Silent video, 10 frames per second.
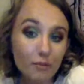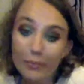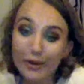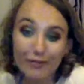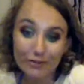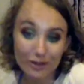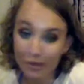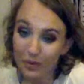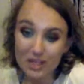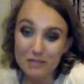But if you
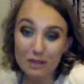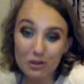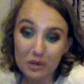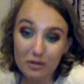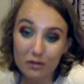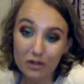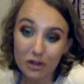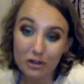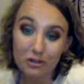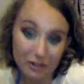don't want to spend
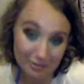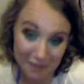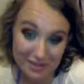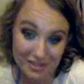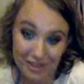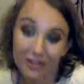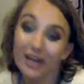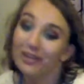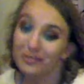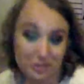$24 on a mascara,
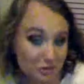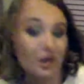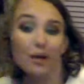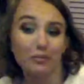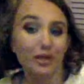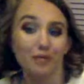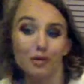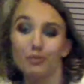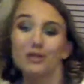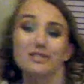I do not blame
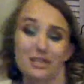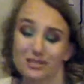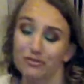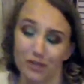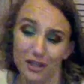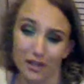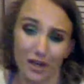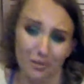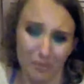you because that's a freaking lot of